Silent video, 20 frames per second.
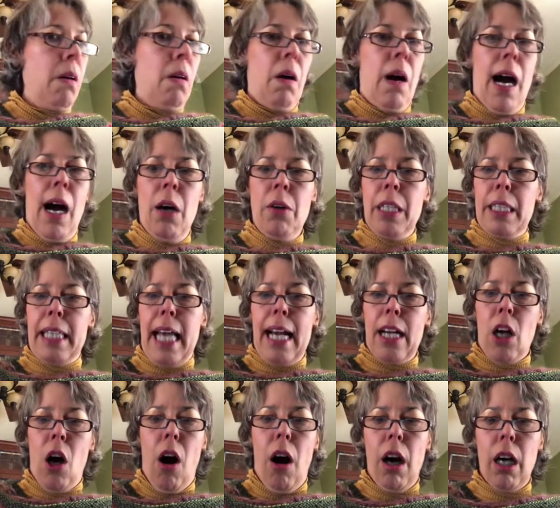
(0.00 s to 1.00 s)
How did
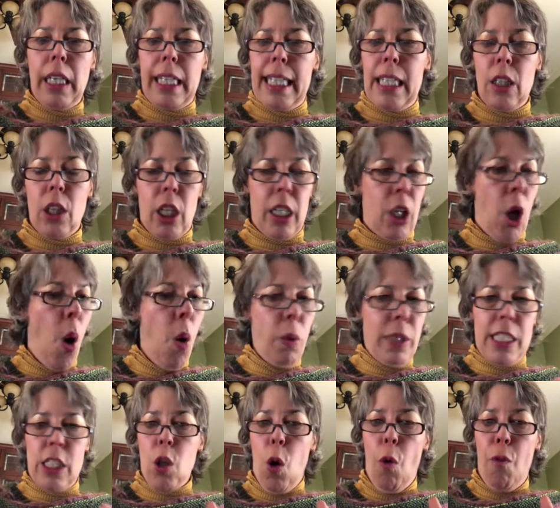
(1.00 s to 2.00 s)
that car get
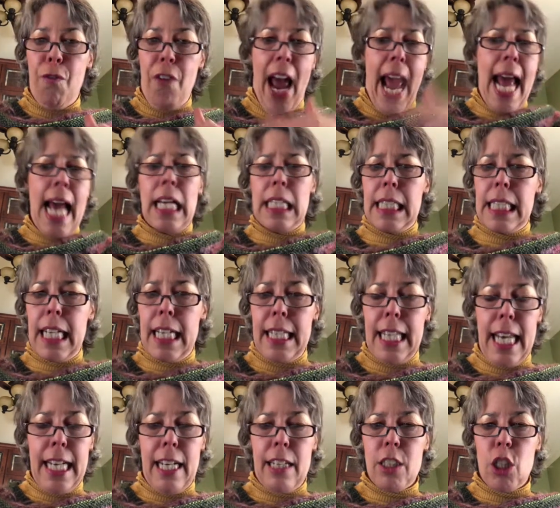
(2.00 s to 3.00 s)
going so fast and
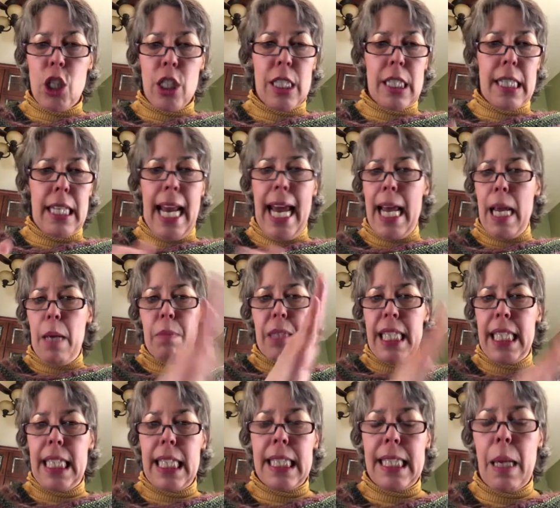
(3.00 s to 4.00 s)
then it just slams
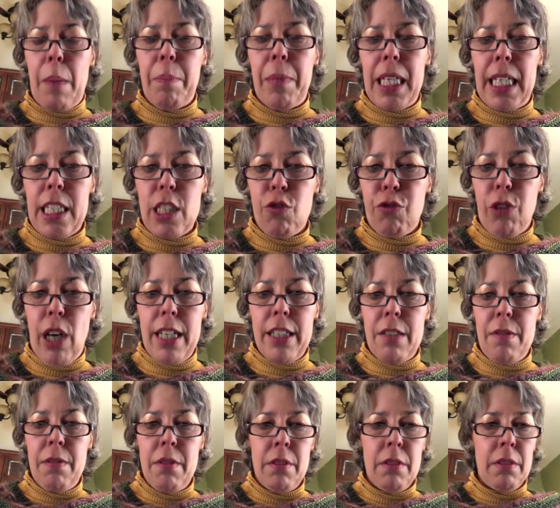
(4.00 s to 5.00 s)
into somebody's front
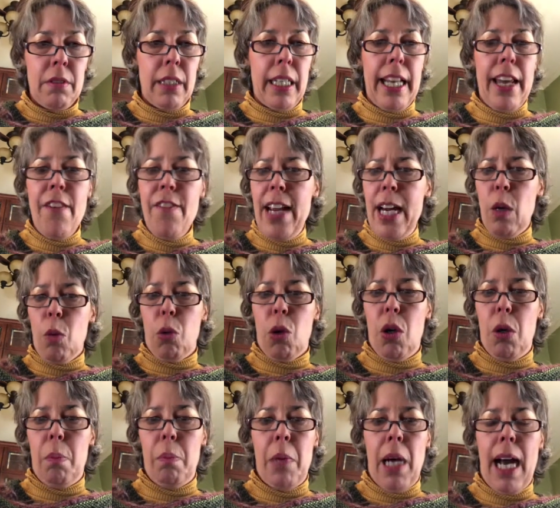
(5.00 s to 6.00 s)
living
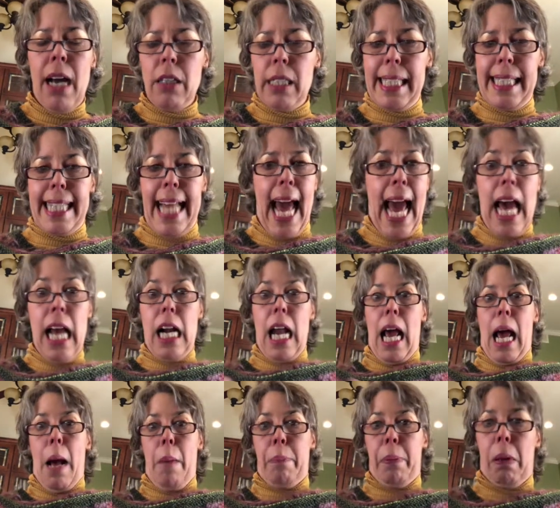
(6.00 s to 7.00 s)
room? How does that
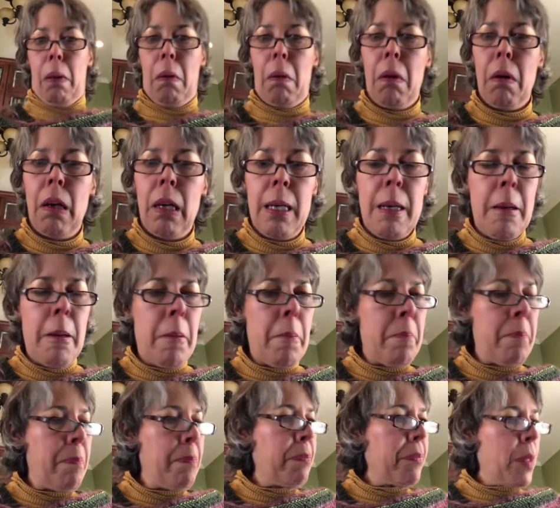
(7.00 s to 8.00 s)
happen?
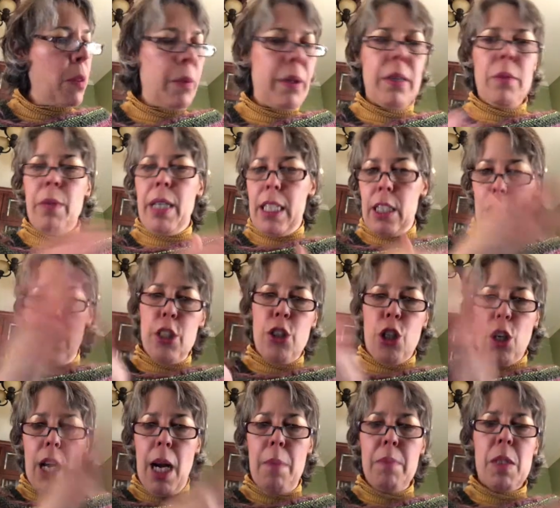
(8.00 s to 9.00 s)
When this
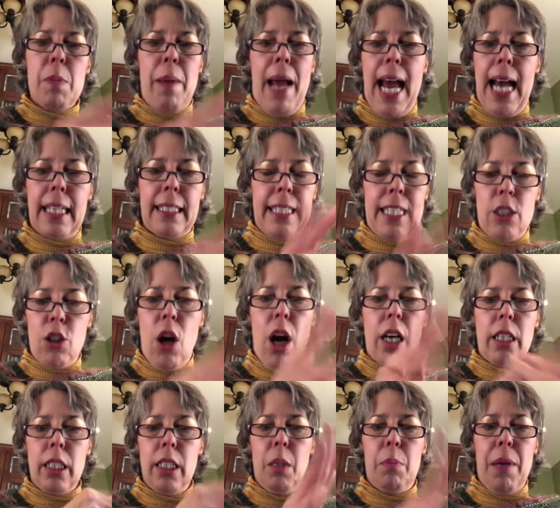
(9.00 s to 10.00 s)
issue comes back, they
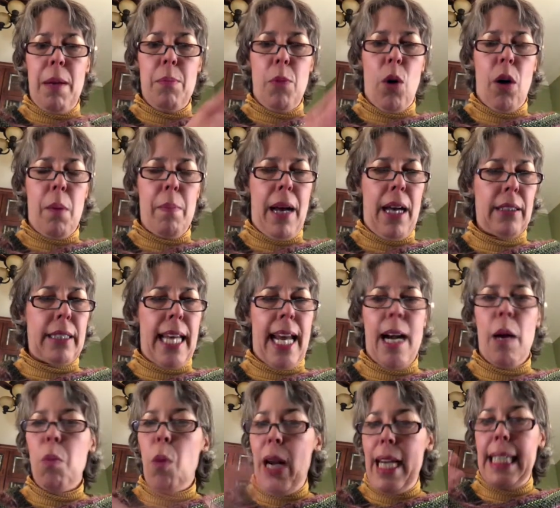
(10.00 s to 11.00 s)
talk a little bit more about
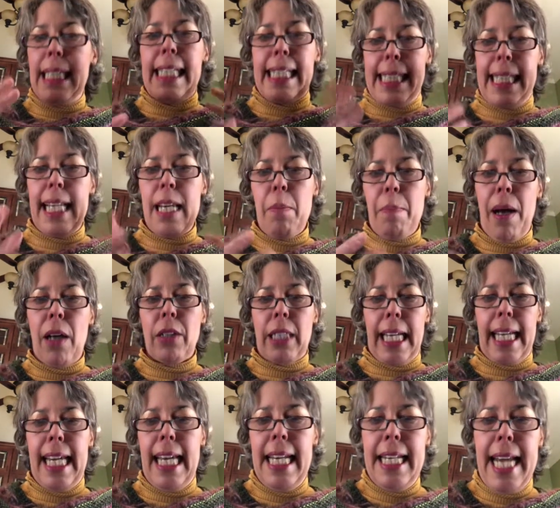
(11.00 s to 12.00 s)
that. I'm waiting to see about
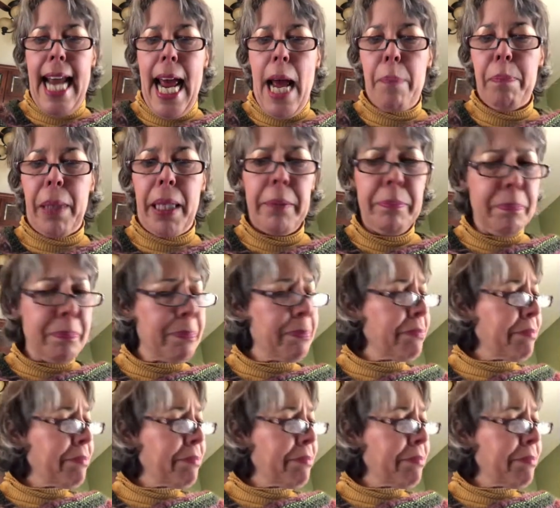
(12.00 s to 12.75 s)
the kidnapping.